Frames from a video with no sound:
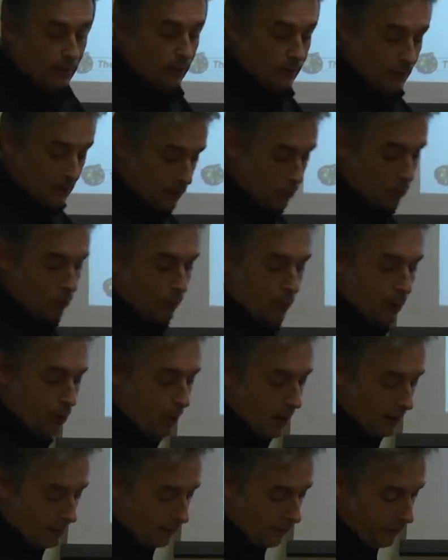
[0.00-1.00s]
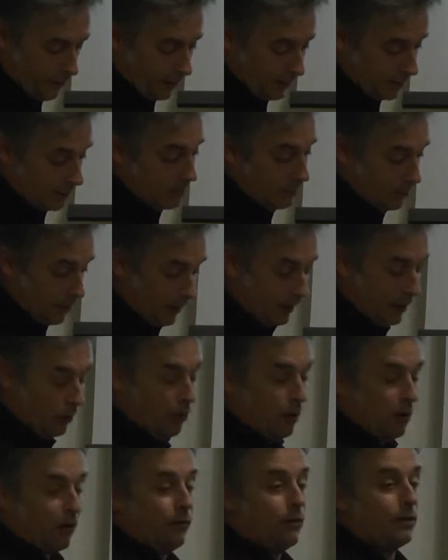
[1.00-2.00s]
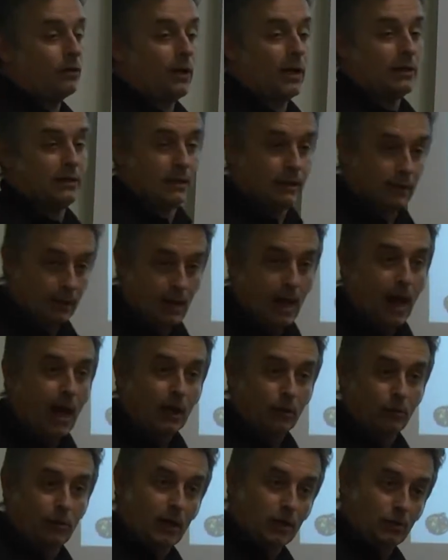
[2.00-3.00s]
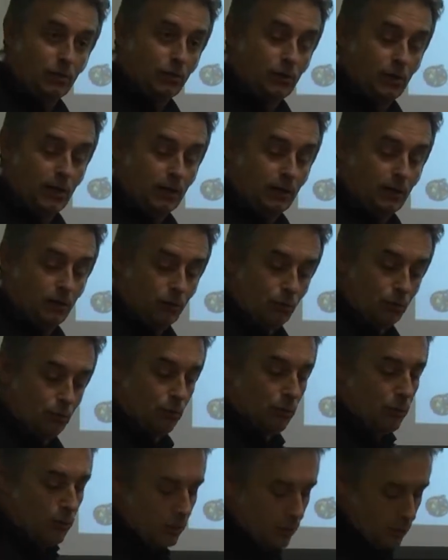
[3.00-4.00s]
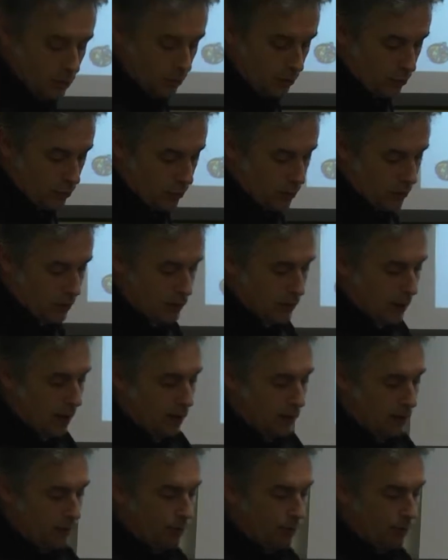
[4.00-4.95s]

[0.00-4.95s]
that this could be quite effective, in particular for testing the hardware associated to this health